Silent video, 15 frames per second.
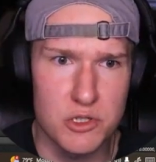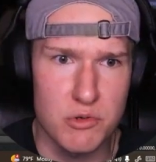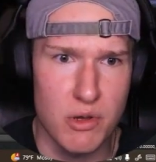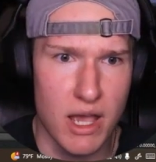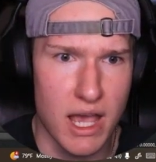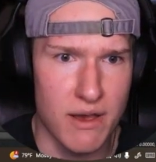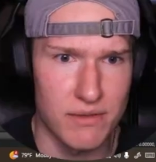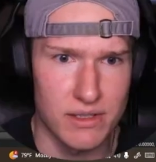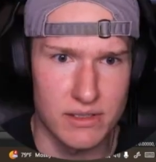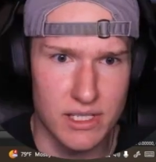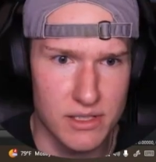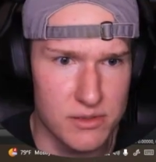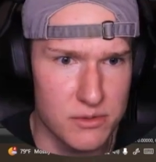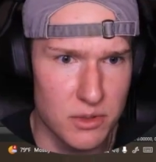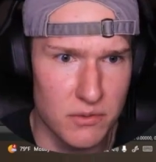you have a
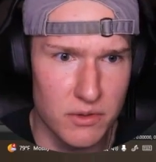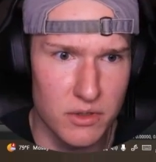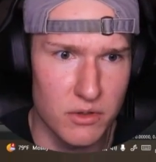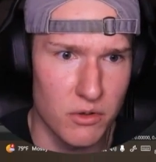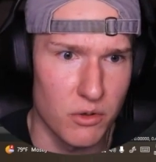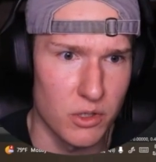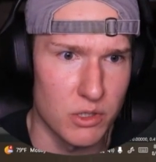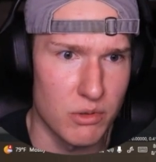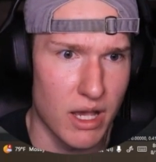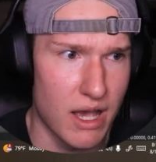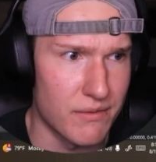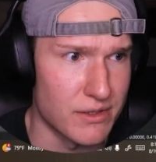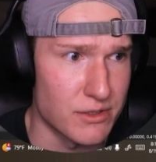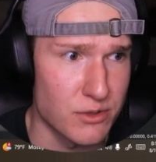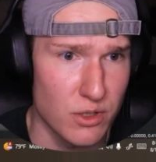test server or you have
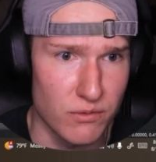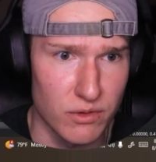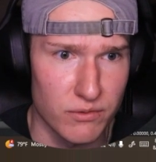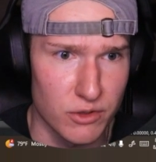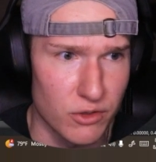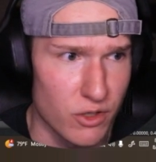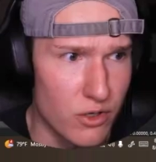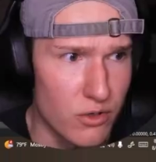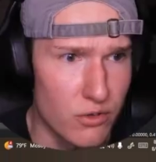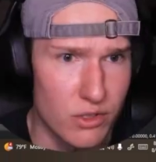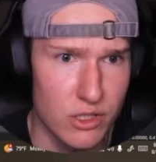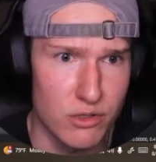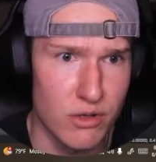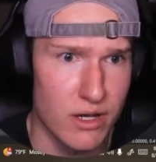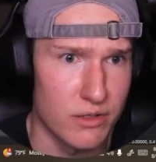a server of your own and
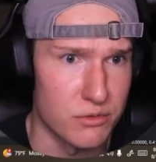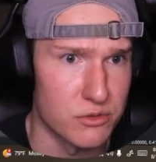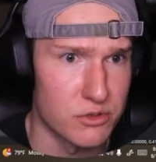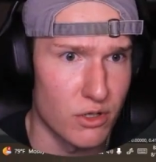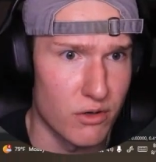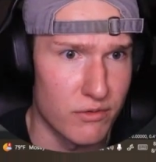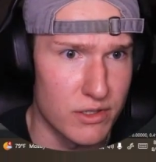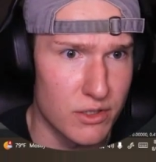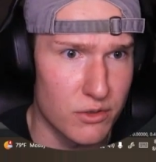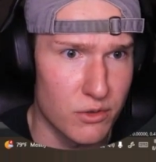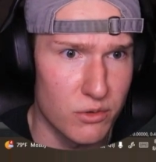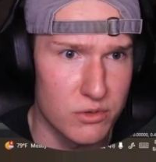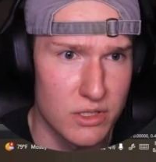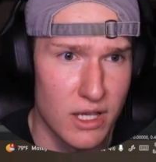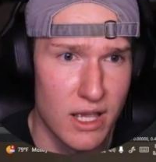you know how to install
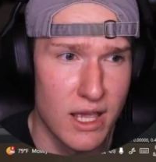vehicles.